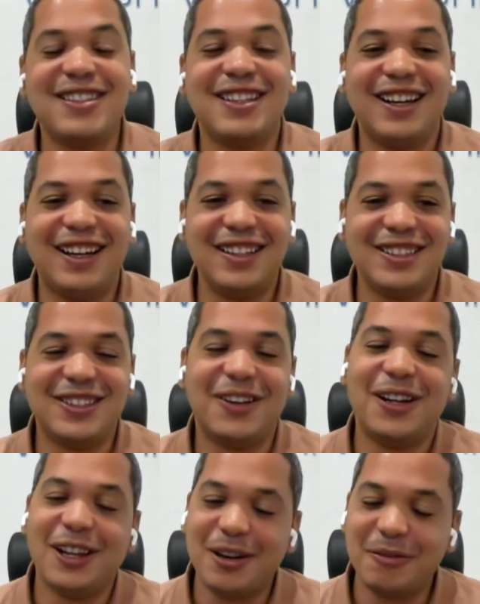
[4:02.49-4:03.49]

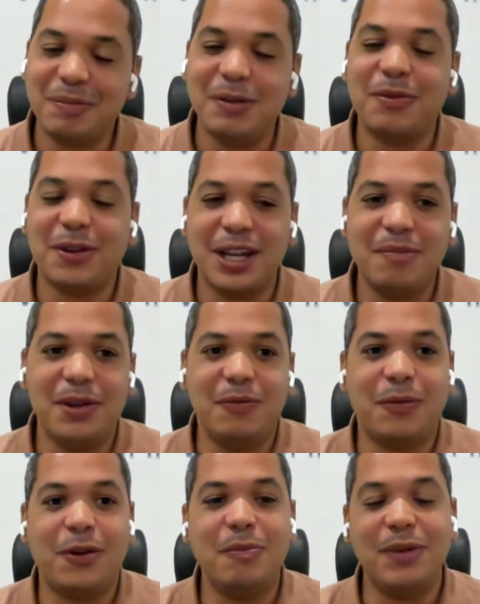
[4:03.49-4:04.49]
So a lot of people came
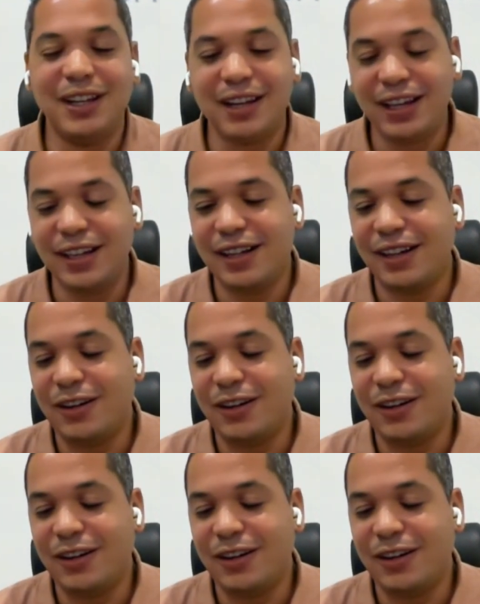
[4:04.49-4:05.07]
before me, like